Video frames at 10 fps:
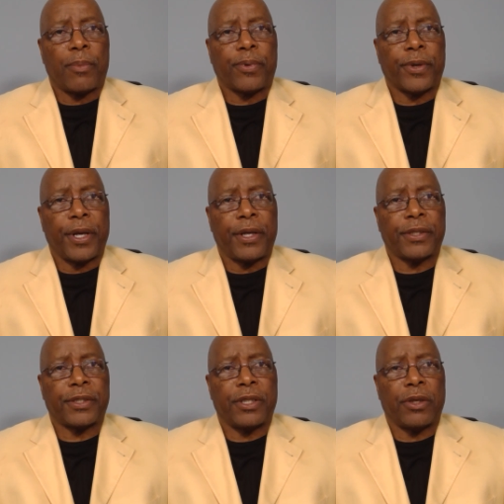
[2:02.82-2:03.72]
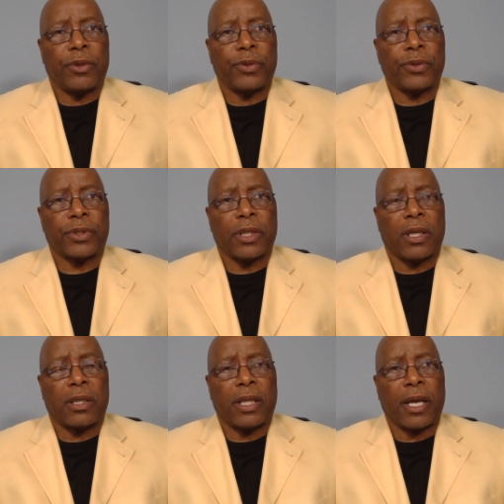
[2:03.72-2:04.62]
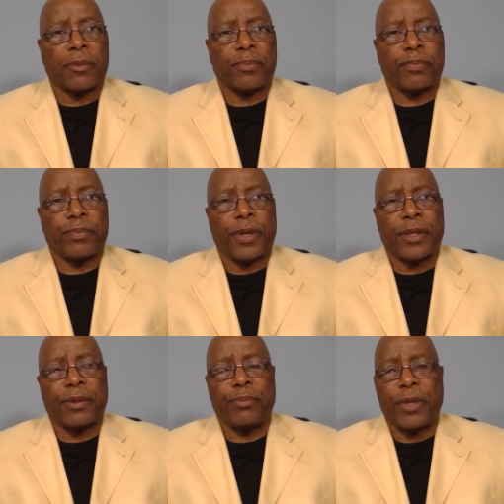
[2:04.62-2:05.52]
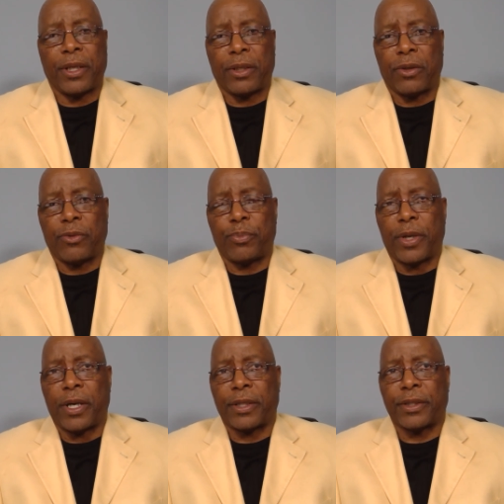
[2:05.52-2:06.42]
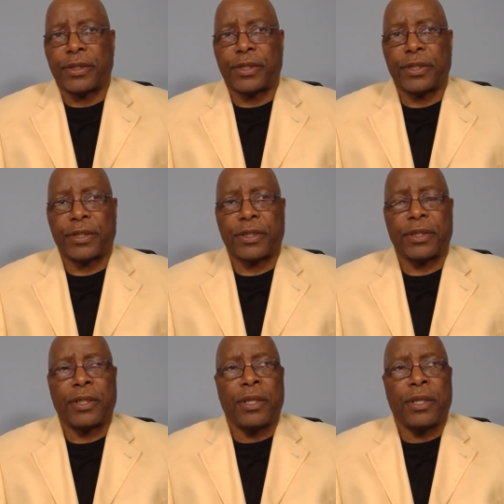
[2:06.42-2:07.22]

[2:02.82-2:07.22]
prayers those uh, like Brother Mingo Ponder, Sister